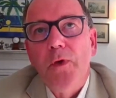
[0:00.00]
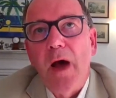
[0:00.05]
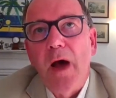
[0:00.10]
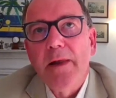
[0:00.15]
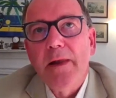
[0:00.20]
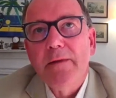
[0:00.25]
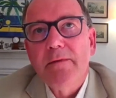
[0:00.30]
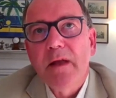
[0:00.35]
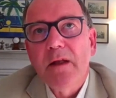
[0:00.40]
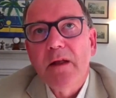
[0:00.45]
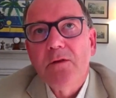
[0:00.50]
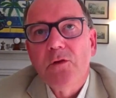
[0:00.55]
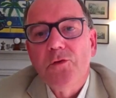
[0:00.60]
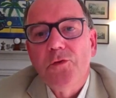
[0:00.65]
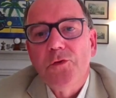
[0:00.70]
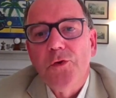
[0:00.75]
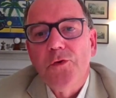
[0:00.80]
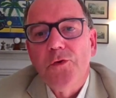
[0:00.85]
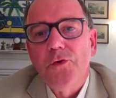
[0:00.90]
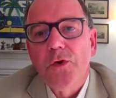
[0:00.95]
Alexander,
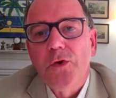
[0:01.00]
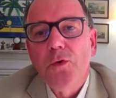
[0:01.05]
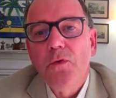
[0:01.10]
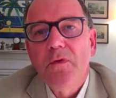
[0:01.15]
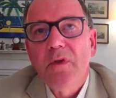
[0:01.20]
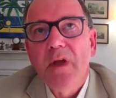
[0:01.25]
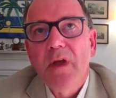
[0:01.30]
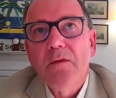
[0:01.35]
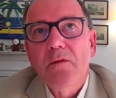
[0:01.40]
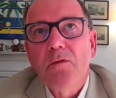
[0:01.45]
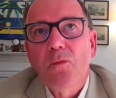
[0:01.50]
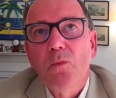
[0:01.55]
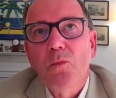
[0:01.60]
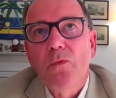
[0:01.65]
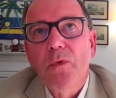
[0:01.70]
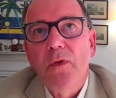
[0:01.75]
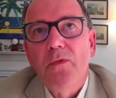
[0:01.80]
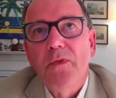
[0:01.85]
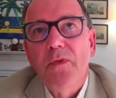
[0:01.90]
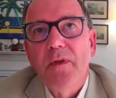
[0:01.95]
do you sense
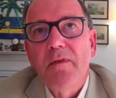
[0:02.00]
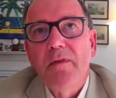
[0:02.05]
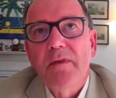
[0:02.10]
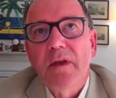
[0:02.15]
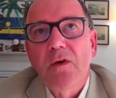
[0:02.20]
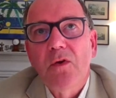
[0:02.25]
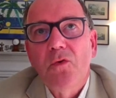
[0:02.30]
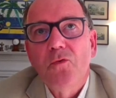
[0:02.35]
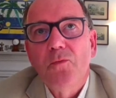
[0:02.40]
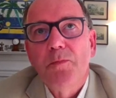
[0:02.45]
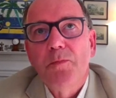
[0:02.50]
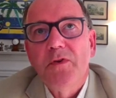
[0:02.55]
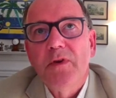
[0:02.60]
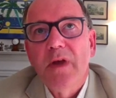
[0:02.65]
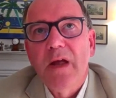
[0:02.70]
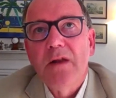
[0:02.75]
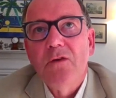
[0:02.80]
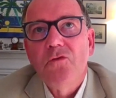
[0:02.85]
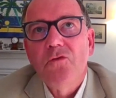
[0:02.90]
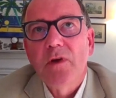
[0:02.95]
that this could
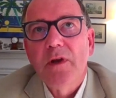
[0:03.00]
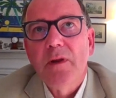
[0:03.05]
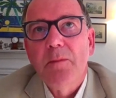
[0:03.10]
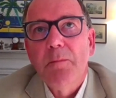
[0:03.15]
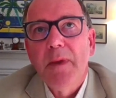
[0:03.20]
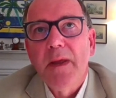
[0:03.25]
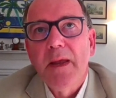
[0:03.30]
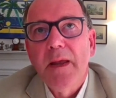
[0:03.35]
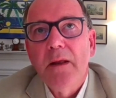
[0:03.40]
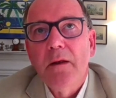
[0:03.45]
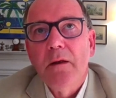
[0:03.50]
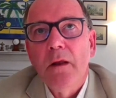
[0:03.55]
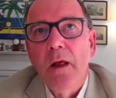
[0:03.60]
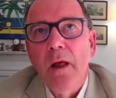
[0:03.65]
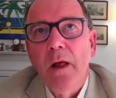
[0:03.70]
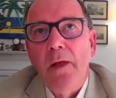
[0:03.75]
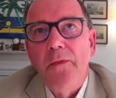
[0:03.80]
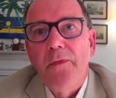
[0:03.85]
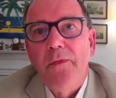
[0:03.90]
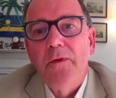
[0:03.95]
potentially
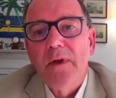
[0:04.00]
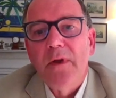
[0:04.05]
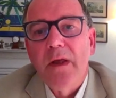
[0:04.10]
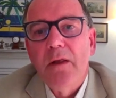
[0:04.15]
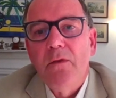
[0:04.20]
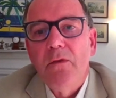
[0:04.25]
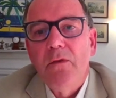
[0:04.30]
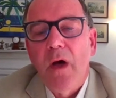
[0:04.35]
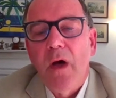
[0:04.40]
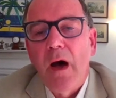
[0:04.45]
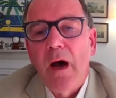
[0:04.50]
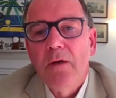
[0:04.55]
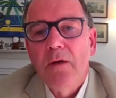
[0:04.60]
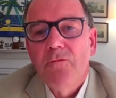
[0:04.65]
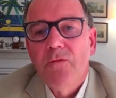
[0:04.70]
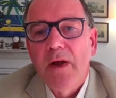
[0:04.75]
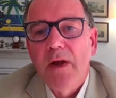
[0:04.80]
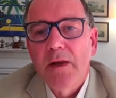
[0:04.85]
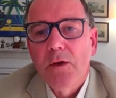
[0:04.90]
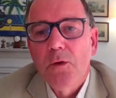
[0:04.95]
mean that in the high
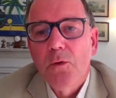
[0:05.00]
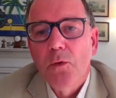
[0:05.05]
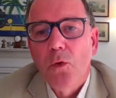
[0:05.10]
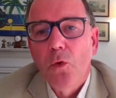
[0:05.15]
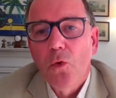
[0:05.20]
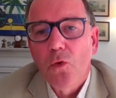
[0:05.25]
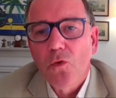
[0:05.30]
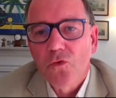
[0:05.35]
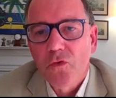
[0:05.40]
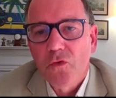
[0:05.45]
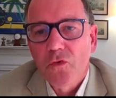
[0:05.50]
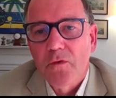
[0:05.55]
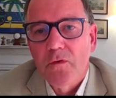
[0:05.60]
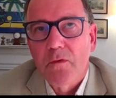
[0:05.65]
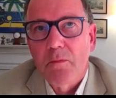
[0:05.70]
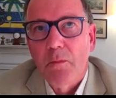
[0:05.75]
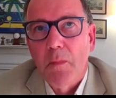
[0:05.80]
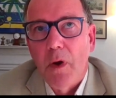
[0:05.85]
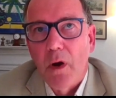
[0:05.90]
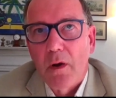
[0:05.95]
value
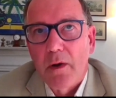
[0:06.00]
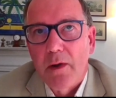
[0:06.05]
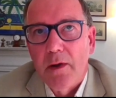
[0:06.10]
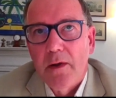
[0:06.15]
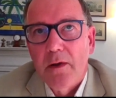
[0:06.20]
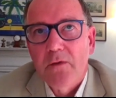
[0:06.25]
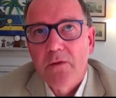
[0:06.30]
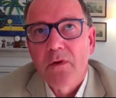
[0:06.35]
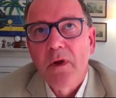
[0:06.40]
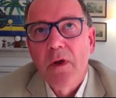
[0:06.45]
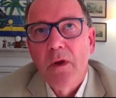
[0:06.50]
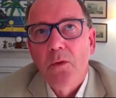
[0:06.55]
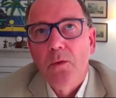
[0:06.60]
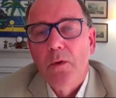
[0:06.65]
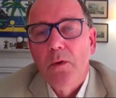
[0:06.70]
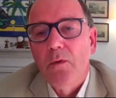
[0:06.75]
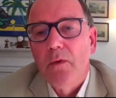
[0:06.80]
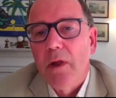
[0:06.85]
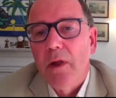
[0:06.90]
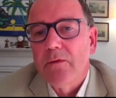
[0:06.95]
auctions market,
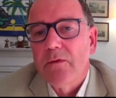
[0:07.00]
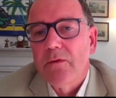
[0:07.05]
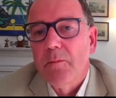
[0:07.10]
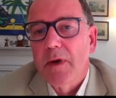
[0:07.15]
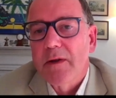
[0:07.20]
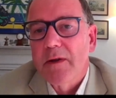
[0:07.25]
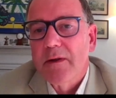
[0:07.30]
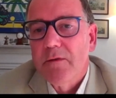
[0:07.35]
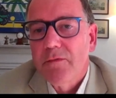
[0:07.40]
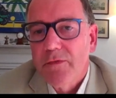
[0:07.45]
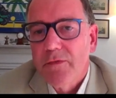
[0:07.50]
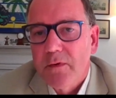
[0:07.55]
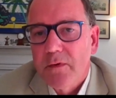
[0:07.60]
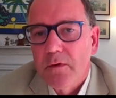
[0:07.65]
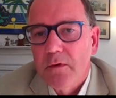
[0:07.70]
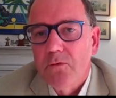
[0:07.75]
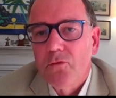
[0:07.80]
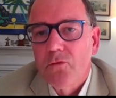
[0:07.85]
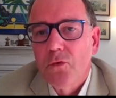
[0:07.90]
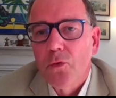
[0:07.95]
like the
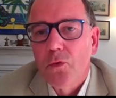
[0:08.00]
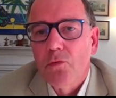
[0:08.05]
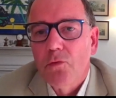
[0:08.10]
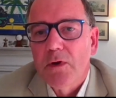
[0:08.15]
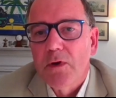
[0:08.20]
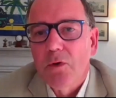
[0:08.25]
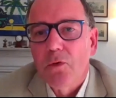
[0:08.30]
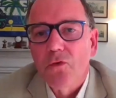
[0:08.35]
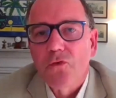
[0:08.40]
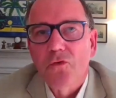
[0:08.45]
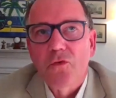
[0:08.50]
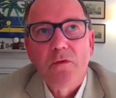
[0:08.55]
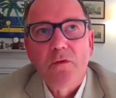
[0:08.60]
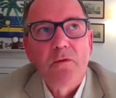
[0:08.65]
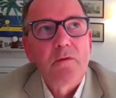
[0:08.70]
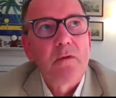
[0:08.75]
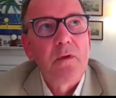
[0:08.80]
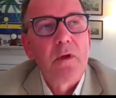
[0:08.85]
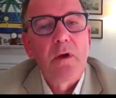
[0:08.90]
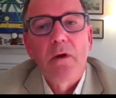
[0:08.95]
magnificent jewellery
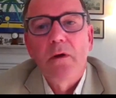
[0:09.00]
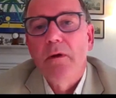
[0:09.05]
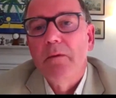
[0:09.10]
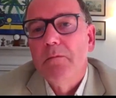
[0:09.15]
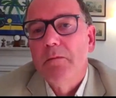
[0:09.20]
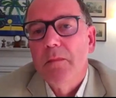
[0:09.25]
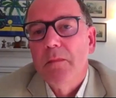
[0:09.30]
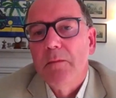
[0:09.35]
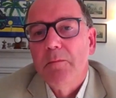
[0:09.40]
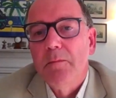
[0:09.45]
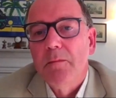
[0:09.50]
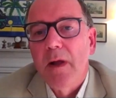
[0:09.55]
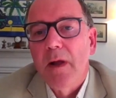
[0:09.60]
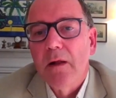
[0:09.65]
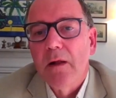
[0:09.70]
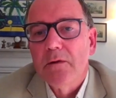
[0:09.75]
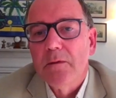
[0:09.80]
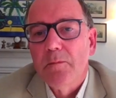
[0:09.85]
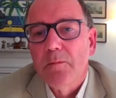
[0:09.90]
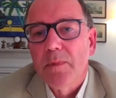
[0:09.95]
auctions
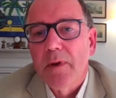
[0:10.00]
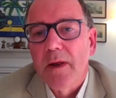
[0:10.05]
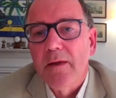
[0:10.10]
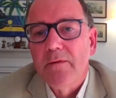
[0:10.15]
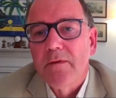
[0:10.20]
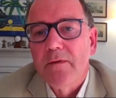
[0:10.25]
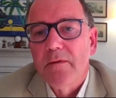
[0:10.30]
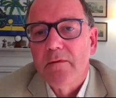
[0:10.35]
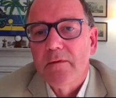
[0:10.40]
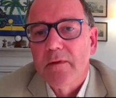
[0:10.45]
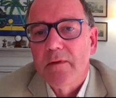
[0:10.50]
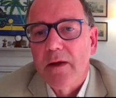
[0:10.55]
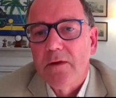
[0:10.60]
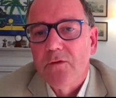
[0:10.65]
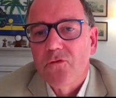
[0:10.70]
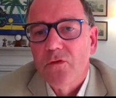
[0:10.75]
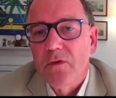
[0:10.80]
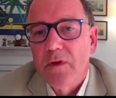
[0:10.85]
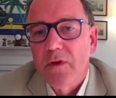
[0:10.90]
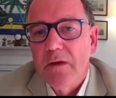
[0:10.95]
held in places
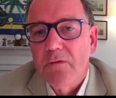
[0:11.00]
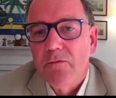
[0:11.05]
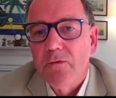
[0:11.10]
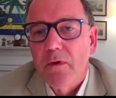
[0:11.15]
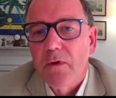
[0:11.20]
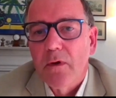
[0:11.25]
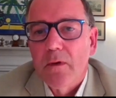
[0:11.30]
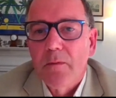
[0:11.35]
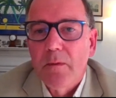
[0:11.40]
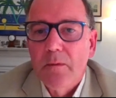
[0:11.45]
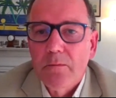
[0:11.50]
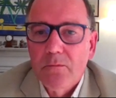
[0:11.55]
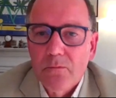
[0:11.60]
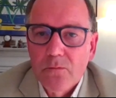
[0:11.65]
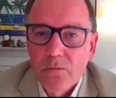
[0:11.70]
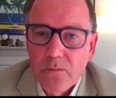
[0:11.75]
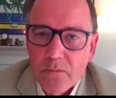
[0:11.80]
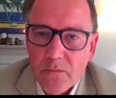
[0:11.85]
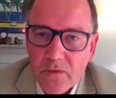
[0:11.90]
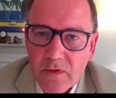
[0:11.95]
like Geneva,
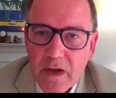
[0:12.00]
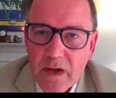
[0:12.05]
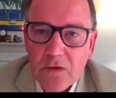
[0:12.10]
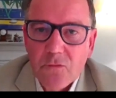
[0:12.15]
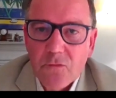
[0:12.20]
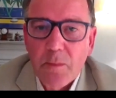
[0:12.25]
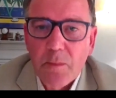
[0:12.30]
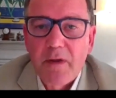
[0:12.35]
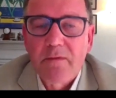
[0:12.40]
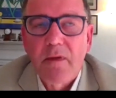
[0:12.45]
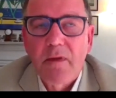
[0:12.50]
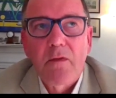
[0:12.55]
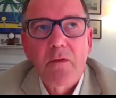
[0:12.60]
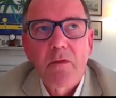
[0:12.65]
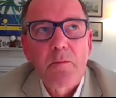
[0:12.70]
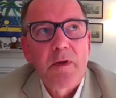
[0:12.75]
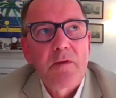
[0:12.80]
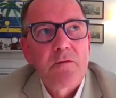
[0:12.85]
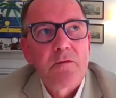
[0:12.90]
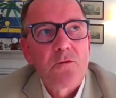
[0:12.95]
staged by
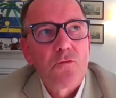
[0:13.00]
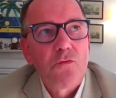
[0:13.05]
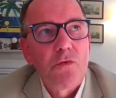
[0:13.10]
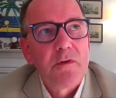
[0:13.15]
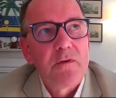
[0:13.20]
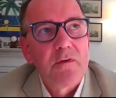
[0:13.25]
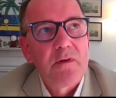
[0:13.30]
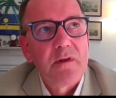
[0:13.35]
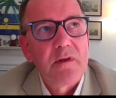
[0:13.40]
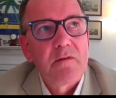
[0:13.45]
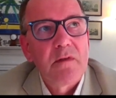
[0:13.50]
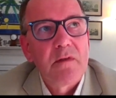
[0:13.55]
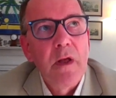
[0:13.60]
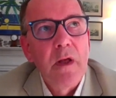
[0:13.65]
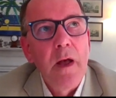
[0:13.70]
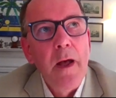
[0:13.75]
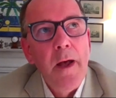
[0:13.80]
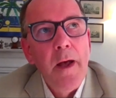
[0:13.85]
Sotheby's and Christie's,